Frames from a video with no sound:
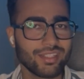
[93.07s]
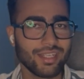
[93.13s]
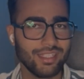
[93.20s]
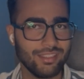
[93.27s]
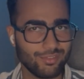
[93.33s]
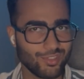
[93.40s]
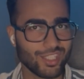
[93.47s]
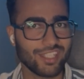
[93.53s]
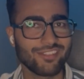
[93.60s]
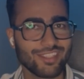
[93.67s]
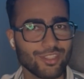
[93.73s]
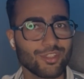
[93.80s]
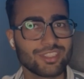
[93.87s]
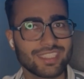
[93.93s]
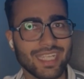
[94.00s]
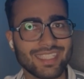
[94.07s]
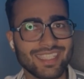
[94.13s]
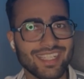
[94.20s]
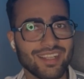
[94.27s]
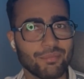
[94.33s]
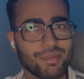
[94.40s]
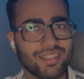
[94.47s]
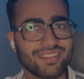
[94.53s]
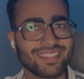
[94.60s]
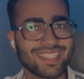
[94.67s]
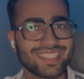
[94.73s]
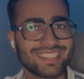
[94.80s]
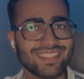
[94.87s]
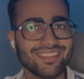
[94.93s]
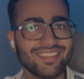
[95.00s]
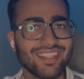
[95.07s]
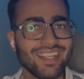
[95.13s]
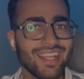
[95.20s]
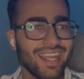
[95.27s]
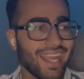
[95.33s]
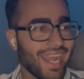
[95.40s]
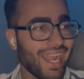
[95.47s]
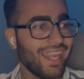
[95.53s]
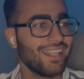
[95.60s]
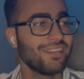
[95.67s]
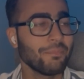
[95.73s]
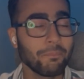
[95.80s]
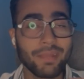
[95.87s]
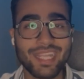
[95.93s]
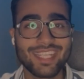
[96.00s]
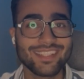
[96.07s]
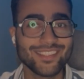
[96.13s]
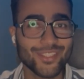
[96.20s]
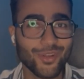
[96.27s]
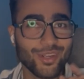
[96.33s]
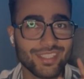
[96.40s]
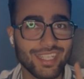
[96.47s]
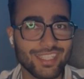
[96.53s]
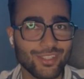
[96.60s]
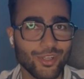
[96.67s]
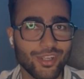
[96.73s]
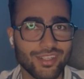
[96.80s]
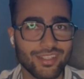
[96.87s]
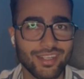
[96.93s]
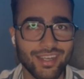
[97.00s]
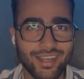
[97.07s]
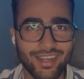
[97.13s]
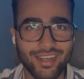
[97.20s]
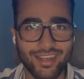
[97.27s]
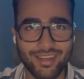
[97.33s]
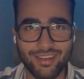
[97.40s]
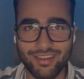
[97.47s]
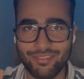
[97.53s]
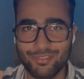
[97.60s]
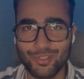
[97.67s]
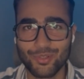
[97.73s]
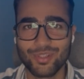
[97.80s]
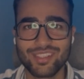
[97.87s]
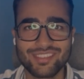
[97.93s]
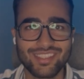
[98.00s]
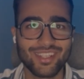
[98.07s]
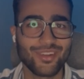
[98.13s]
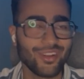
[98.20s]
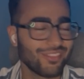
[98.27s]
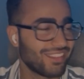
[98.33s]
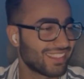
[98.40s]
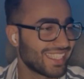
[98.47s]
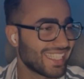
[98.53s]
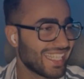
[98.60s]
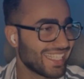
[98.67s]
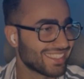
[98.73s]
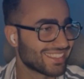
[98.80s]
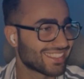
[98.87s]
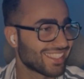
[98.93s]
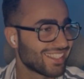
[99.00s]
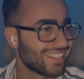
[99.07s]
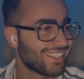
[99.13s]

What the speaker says: nice for giving those technical presentations and making sure that your viewers are always engaged.